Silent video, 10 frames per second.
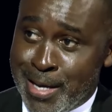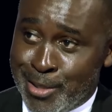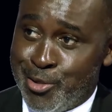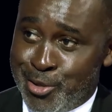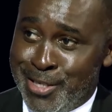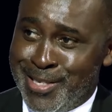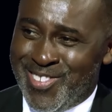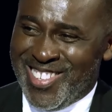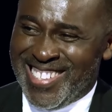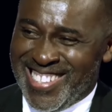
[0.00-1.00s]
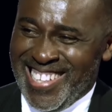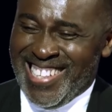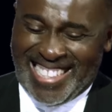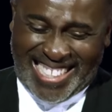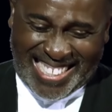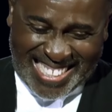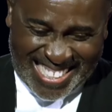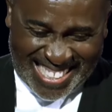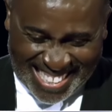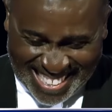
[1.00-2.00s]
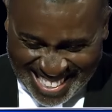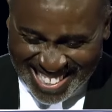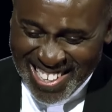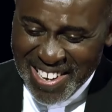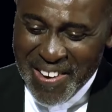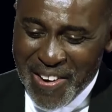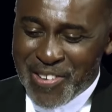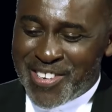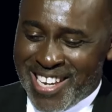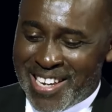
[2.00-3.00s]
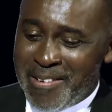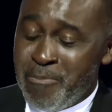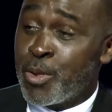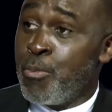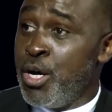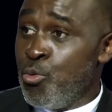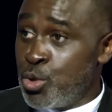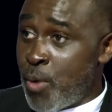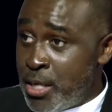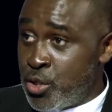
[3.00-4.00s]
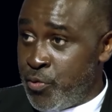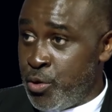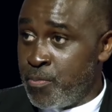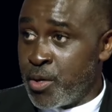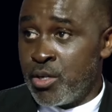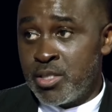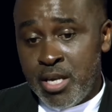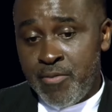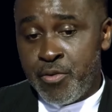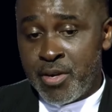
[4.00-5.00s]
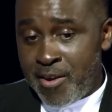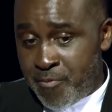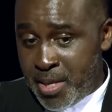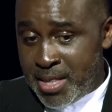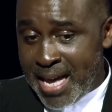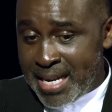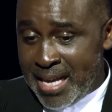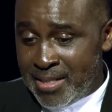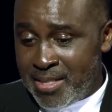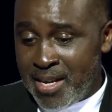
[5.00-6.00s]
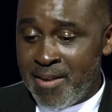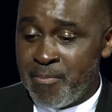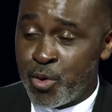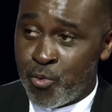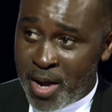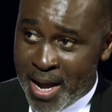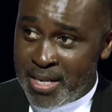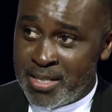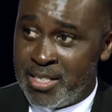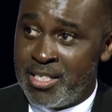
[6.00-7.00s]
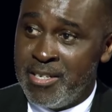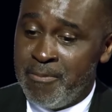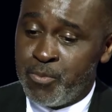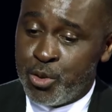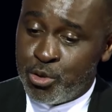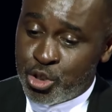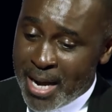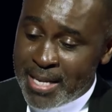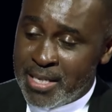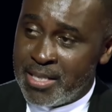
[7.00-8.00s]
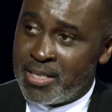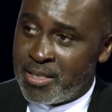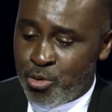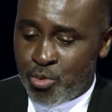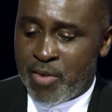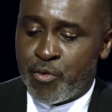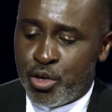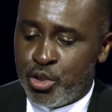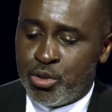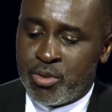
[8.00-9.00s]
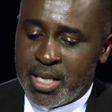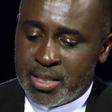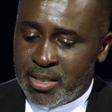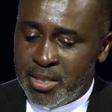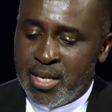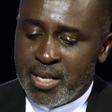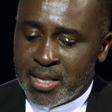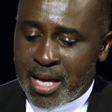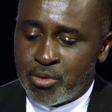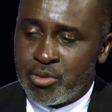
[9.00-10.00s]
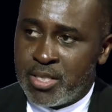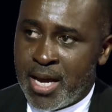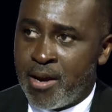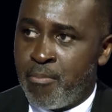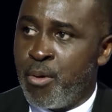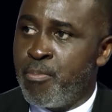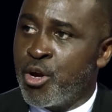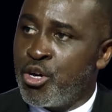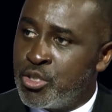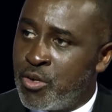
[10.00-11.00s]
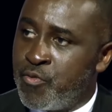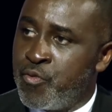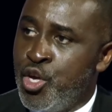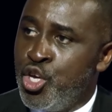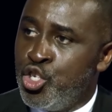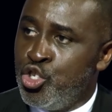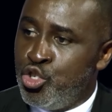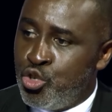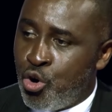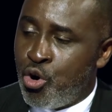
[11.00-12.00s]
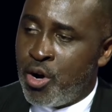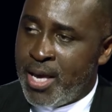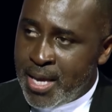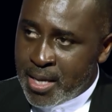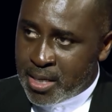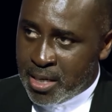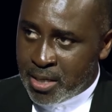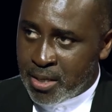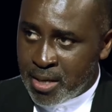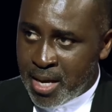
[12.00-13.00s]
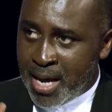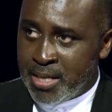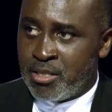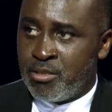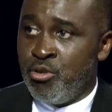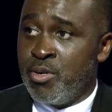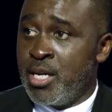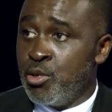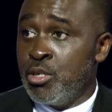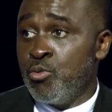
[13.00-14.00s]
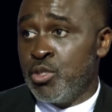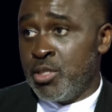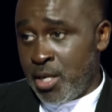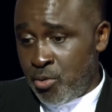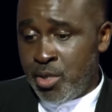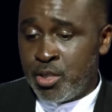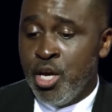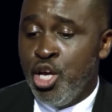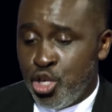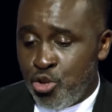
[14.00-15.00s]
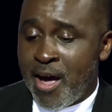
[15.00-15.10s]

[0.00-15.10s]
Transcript: associated with it. Okay. But it was wise of you, because if you gave me that answer and you tried it, you would have gone to 30,000 naira. But because of your inkling and knowing that you didn't want to take a risk, you